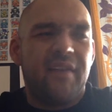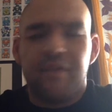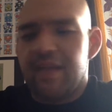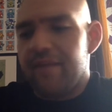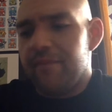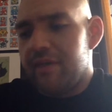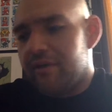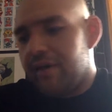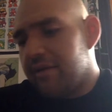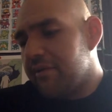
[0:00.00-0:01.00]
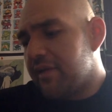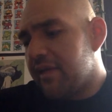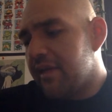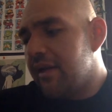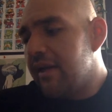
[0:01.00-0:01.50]
just have better
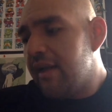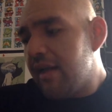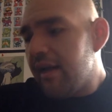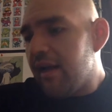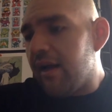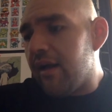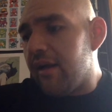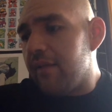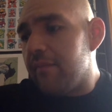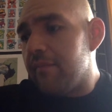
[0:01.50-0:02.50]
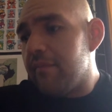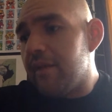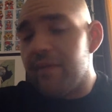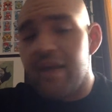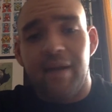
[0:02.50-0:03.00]
energy. I'm
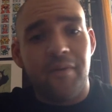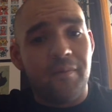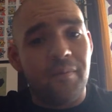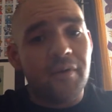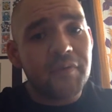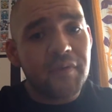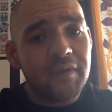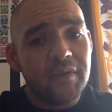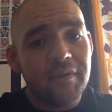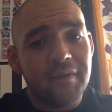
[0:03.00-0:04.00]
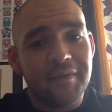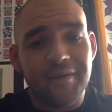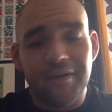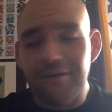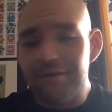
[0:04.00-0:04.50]
a happier person, yeah,